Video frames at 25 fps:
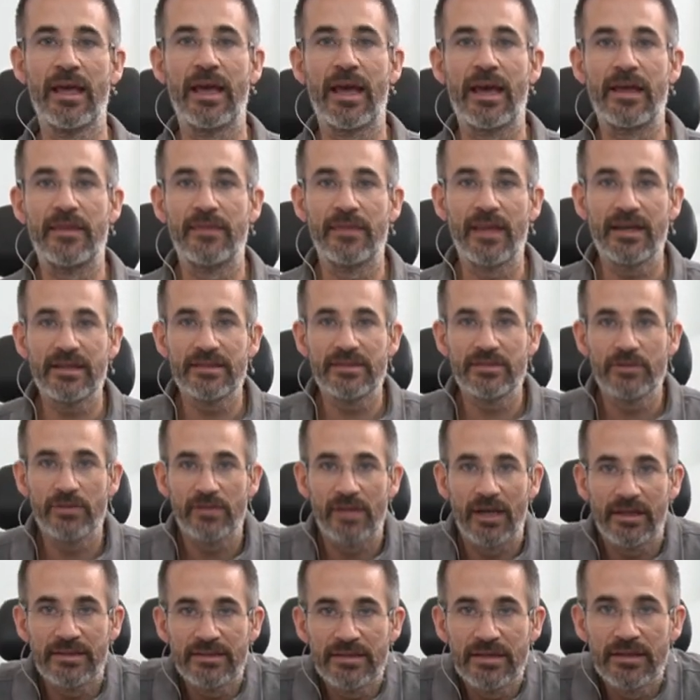And next to
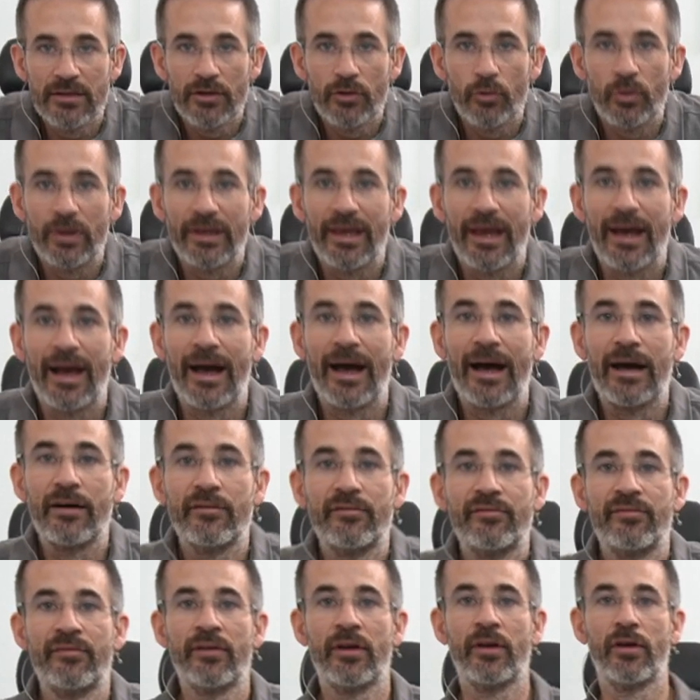that, we
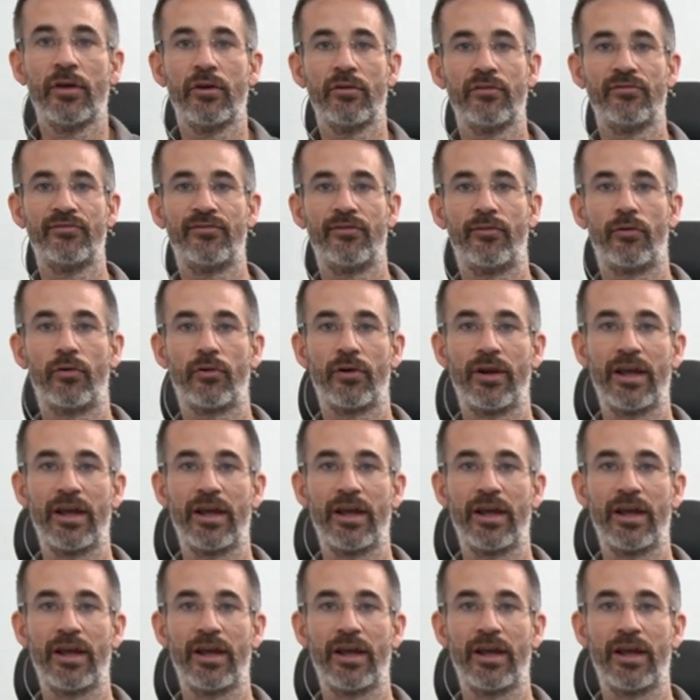have four